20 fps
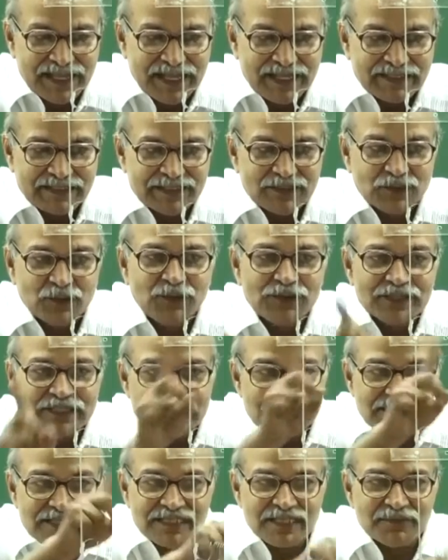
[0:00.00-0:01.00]
and this whole
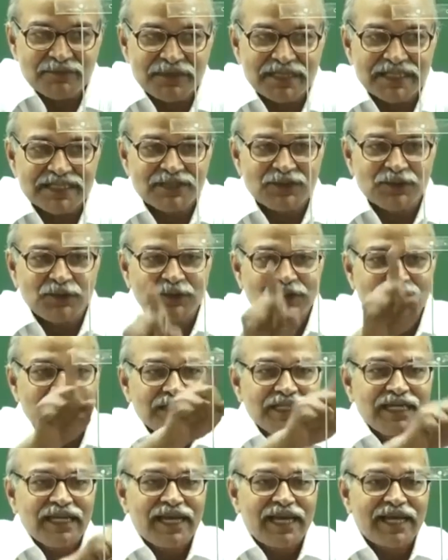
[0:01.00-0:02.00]
system is known
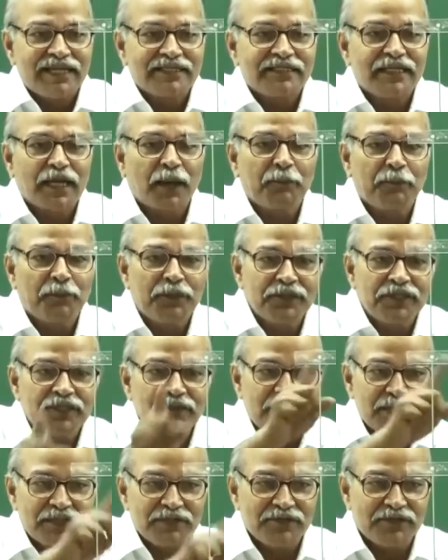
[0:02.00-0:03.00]
as
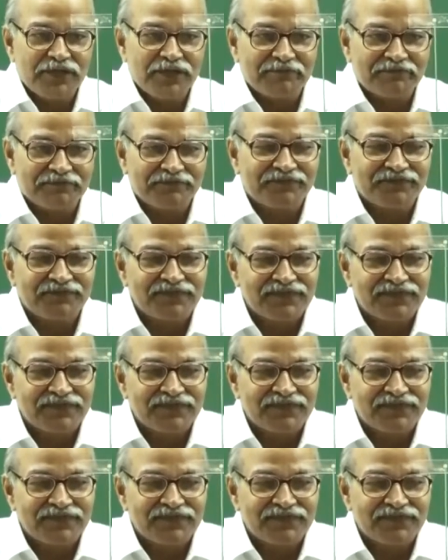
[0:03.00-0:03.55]
coupled pendulum.